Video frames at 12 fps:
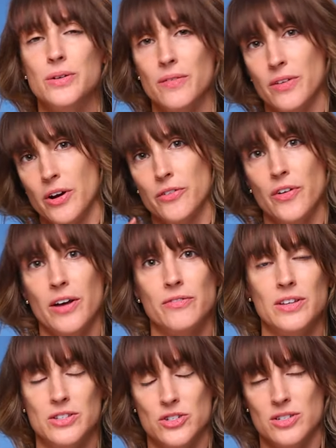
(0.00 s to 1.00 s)
I do have the
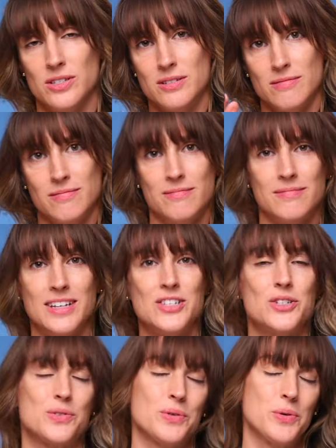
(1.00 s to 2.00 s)
R5, it's
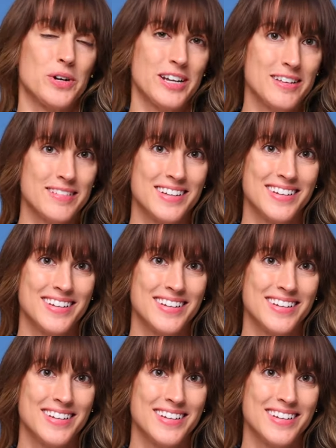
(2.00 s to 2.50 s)
just recording.